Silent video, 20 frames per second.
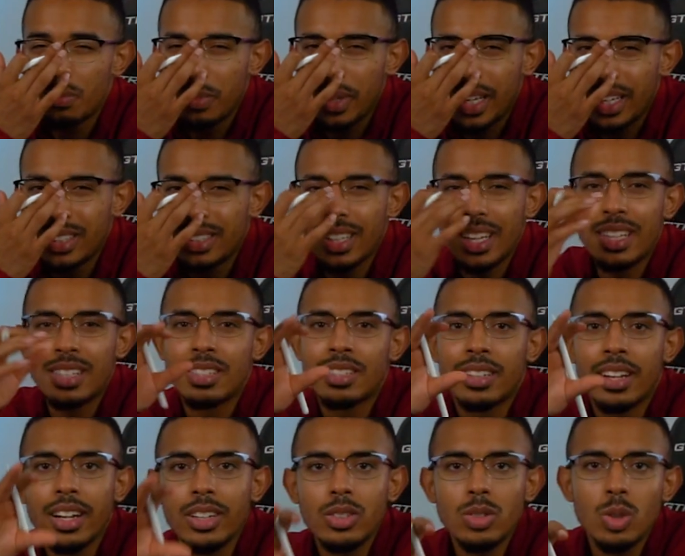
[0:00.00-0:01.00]
means is
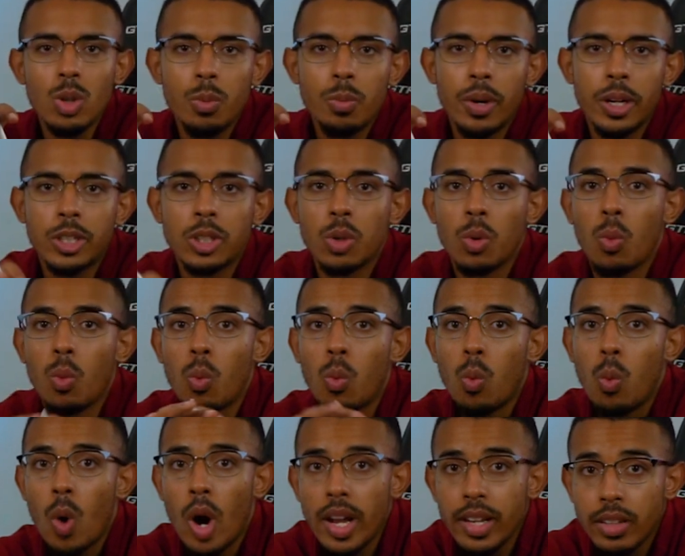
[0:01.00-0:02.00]
not so much
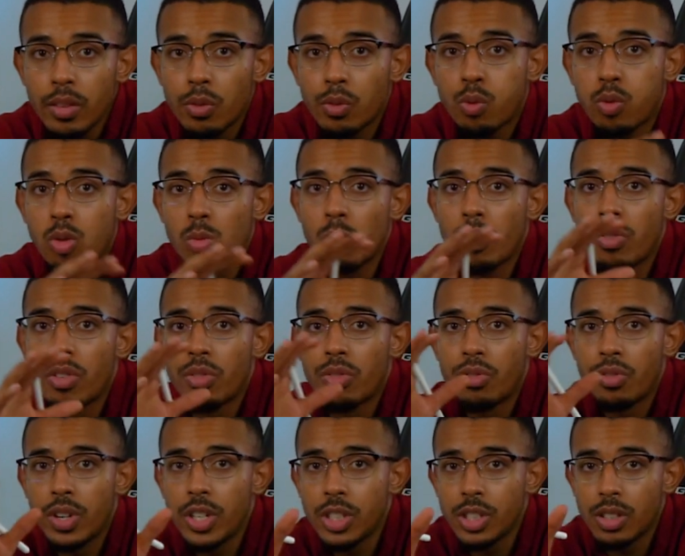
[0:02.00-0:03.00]
what form
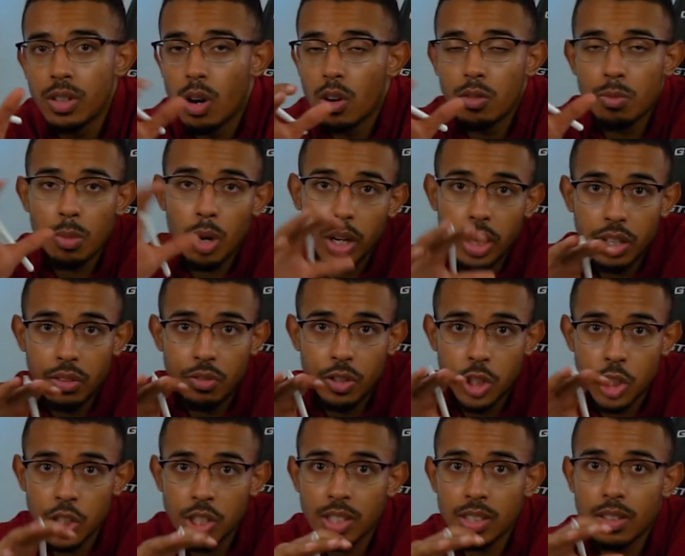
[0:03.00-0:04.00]
of market
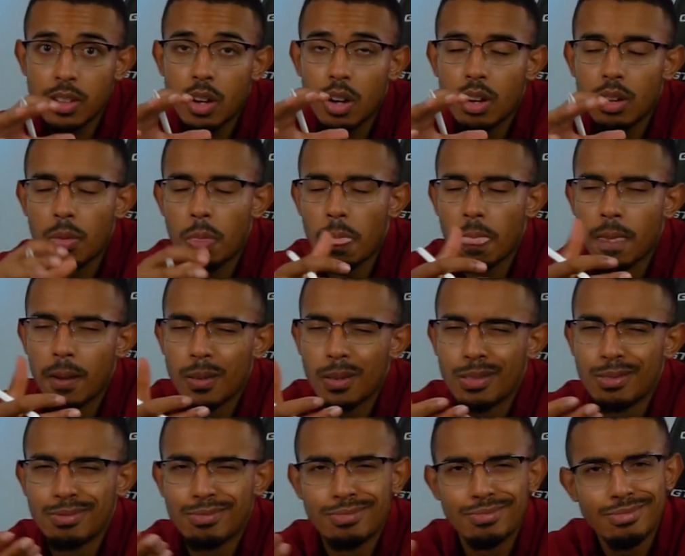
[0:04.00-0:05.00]
efficiency.
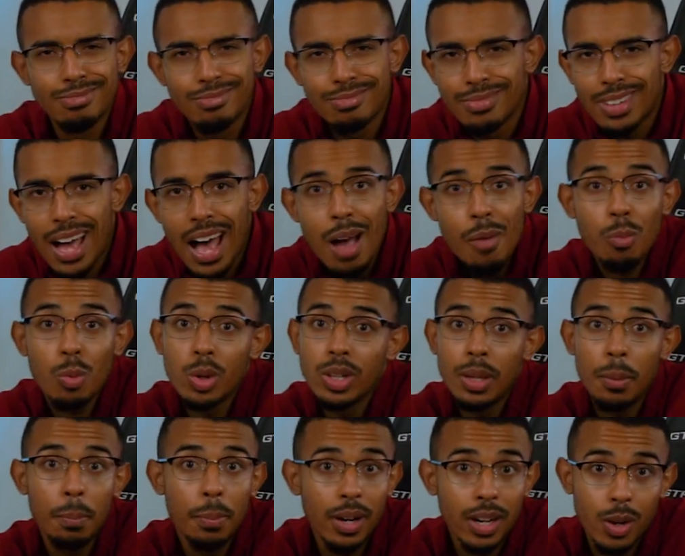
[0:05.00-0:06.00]
I'm
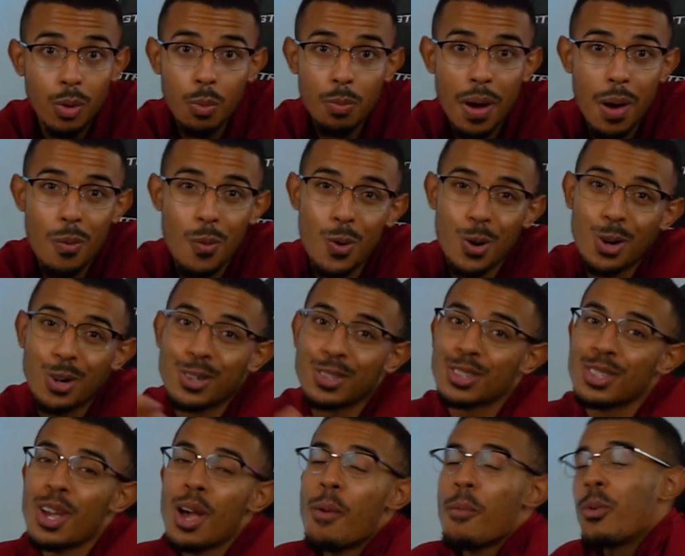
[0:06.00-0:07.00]
really bugging with my
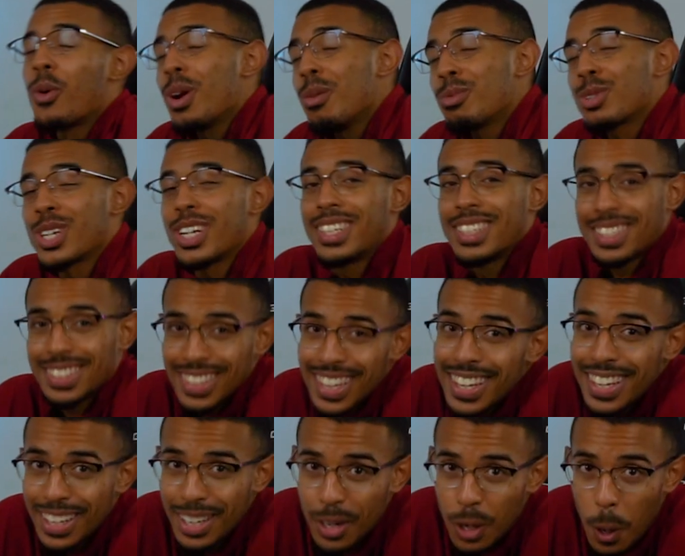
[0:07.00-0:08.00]
words. What I'm trying to say
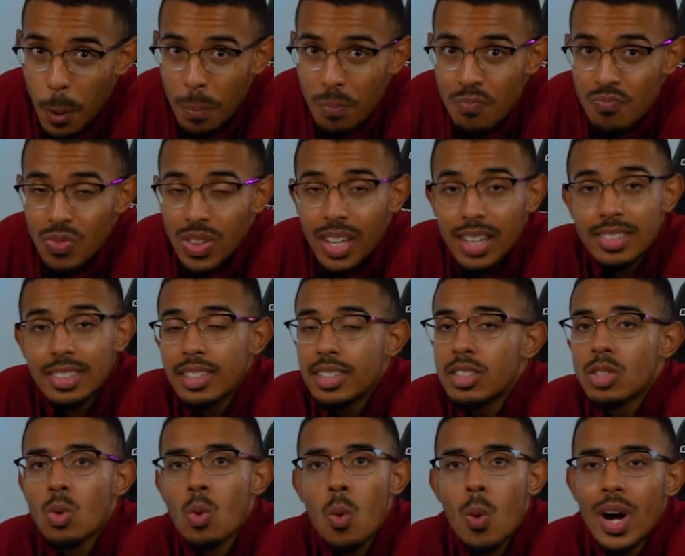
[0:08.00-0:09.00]
here is that
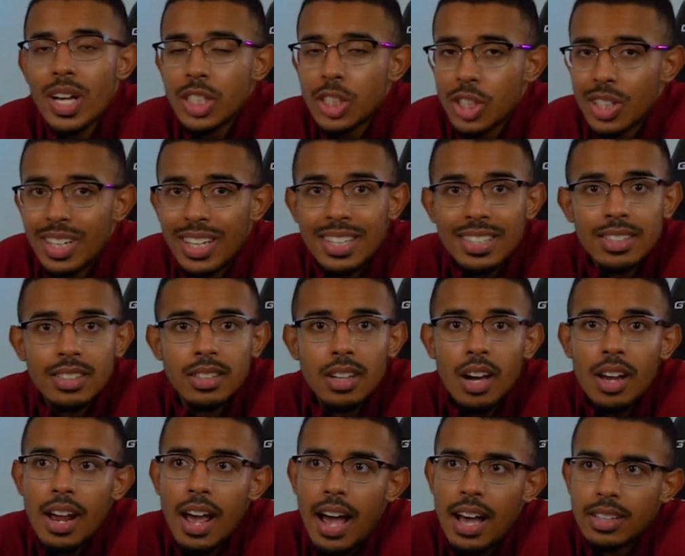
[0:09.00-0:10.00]
this question is
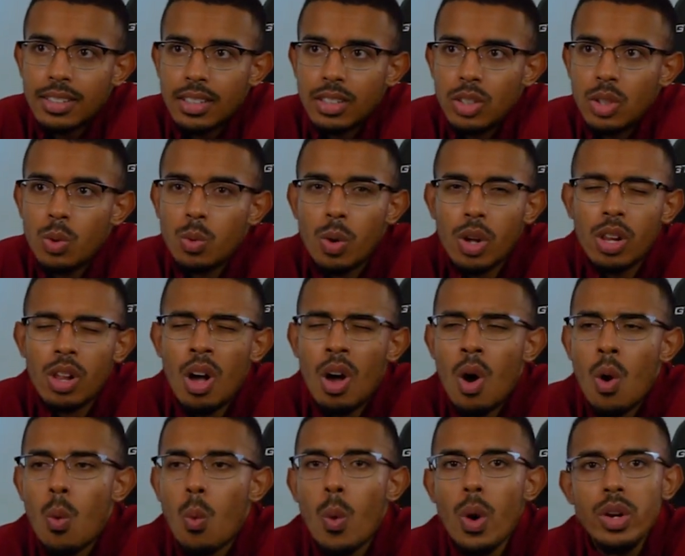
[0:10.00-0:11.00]
not asking you, well,
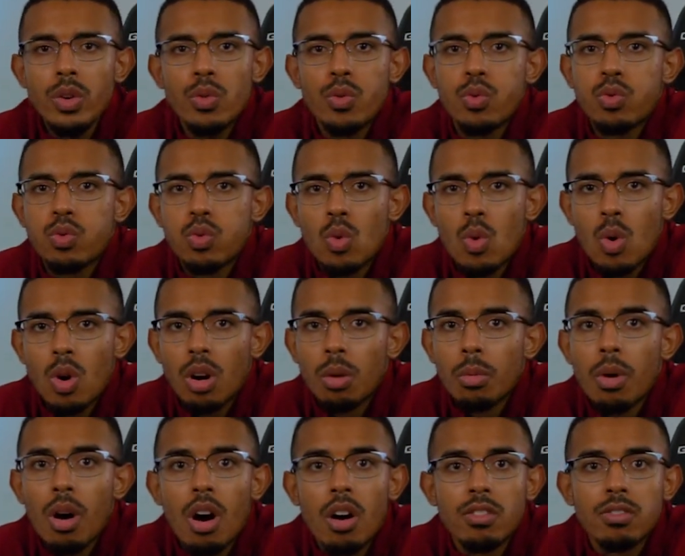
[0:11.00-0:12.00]
what
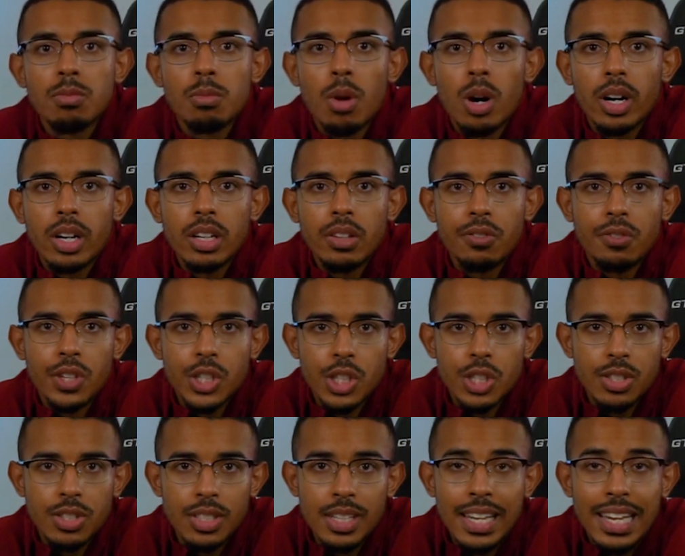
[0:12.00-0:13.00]
form of market
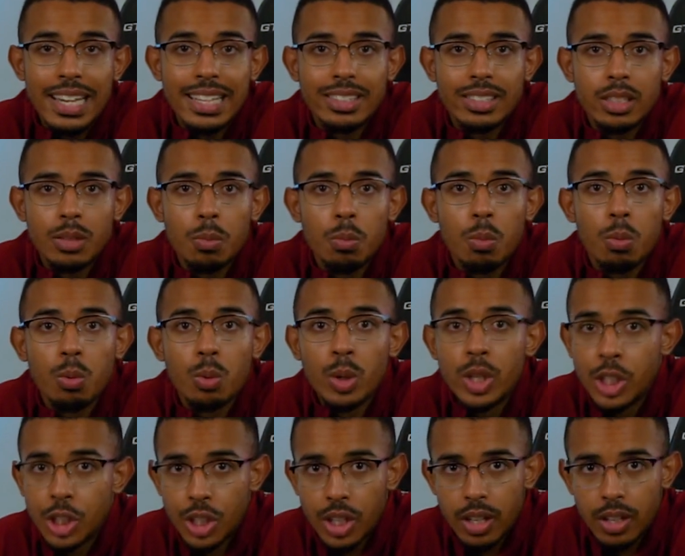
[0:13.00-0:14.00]
efficiency is it
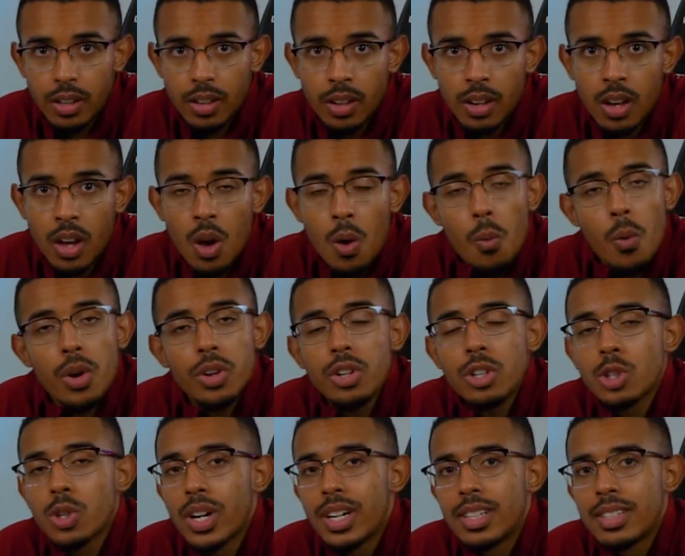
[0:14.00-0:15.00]
reaching? What they're
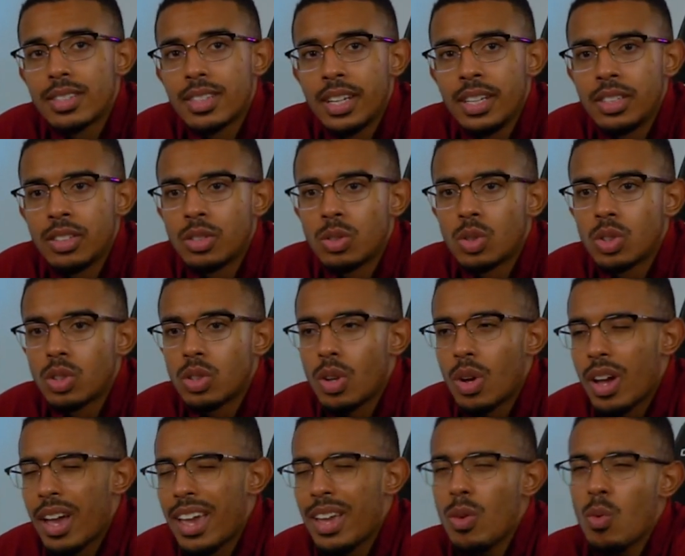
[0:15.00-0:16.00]
trying to say is,
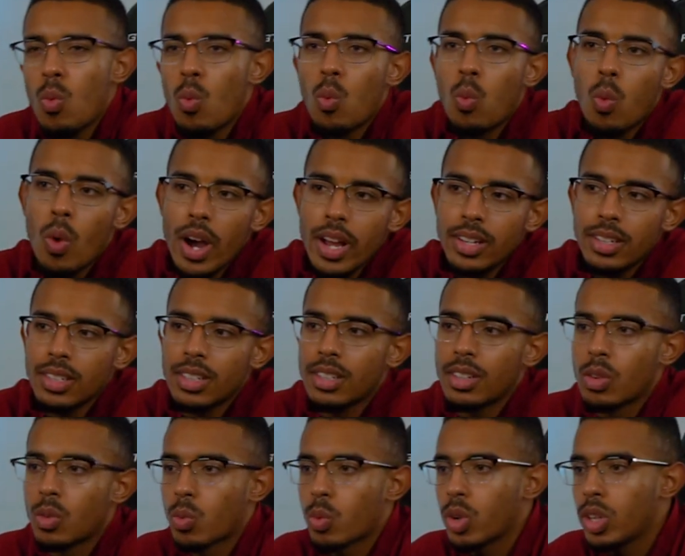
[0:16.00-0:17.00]
in what
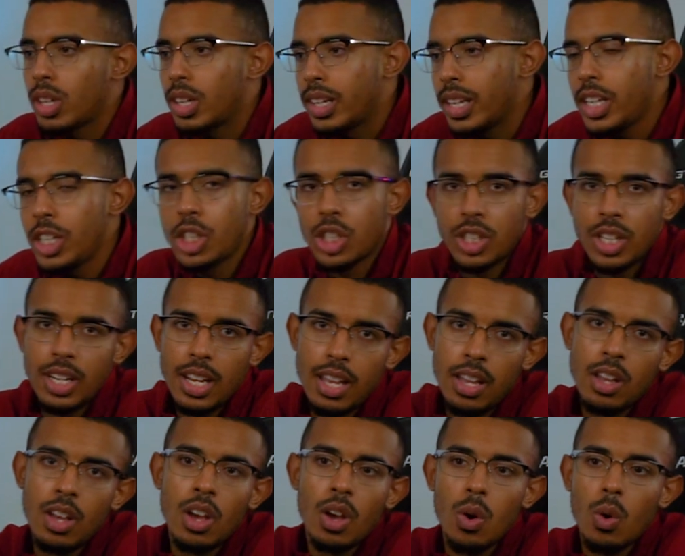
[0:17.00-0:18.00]
relation,
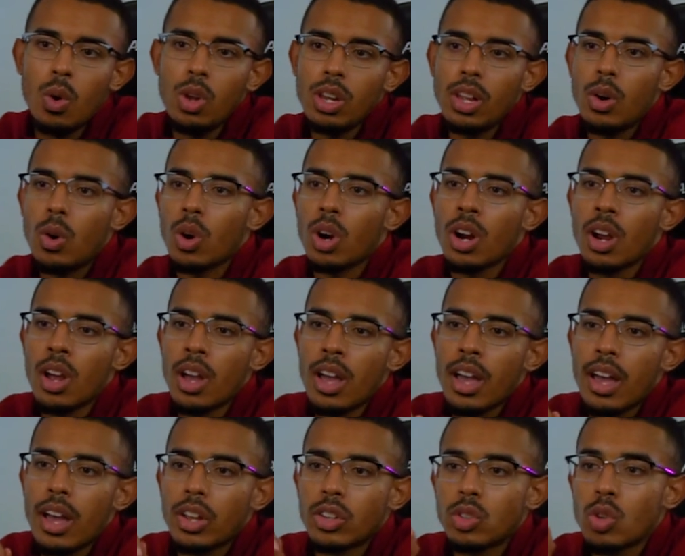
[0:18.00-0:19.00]
or
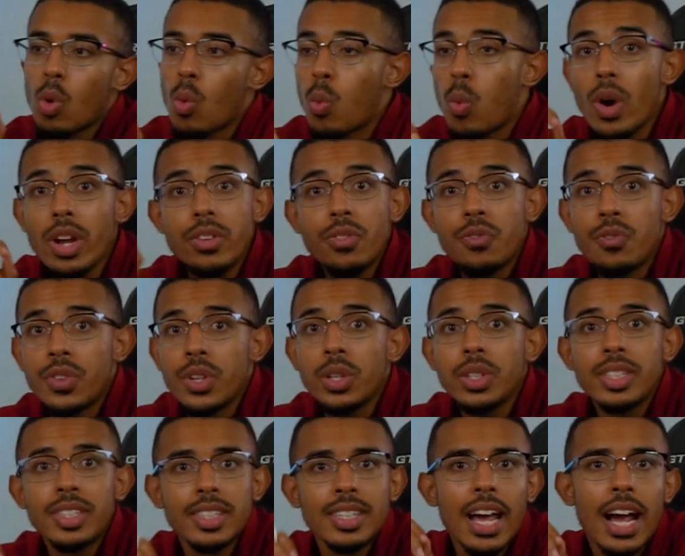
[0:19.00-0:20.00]
to what field
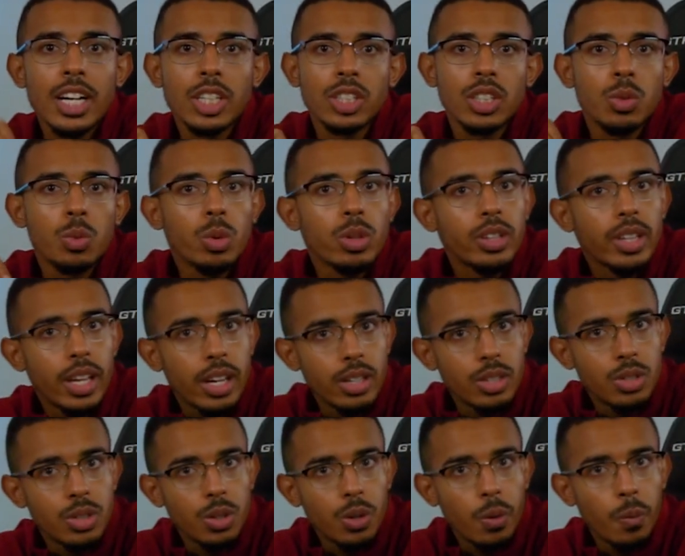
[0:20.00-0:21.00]
is it actually
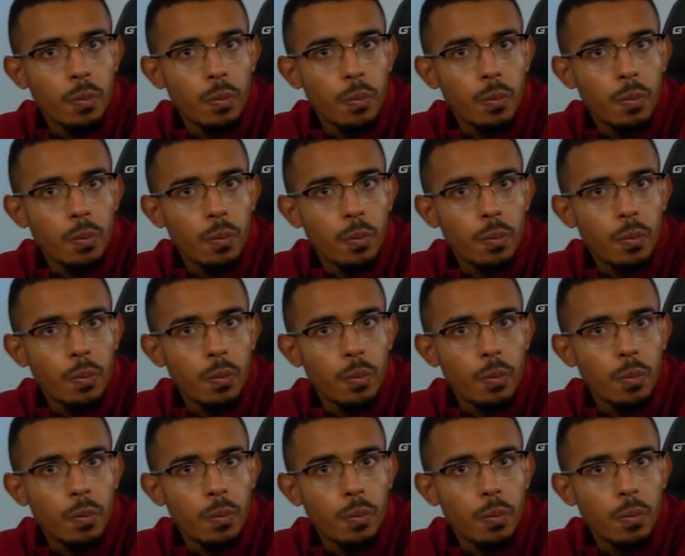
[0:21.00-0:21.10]
related to?